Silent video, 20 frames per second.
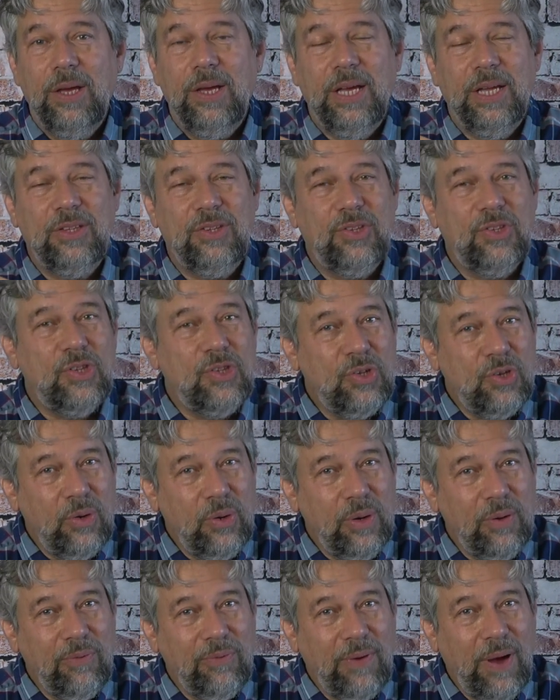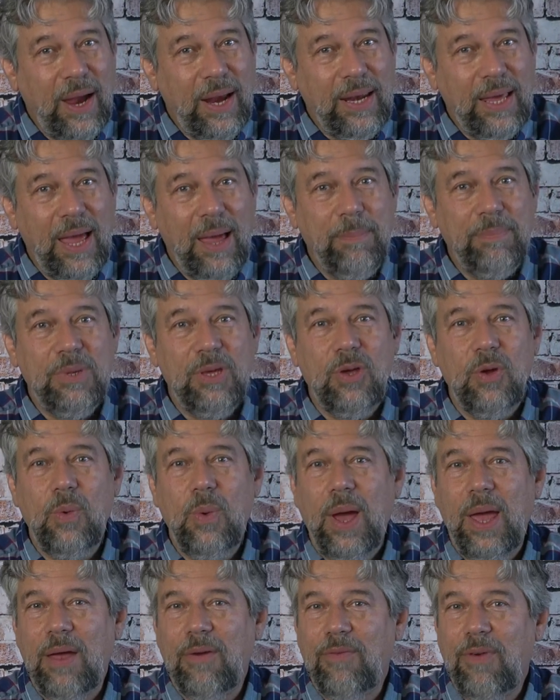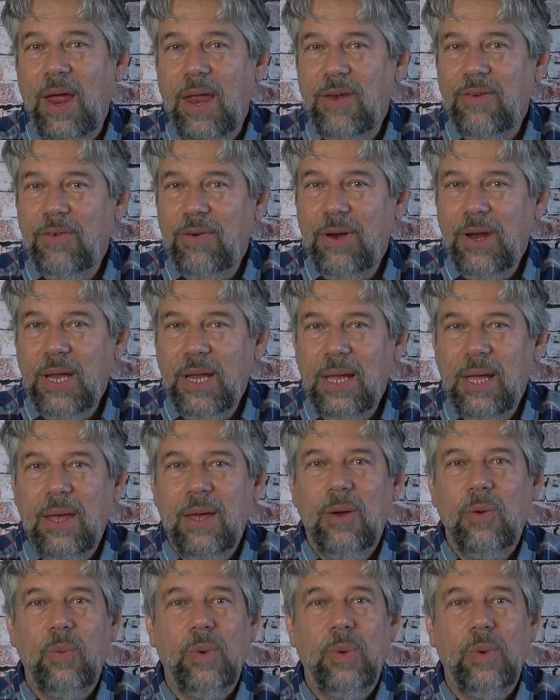It's certified MQA rendering,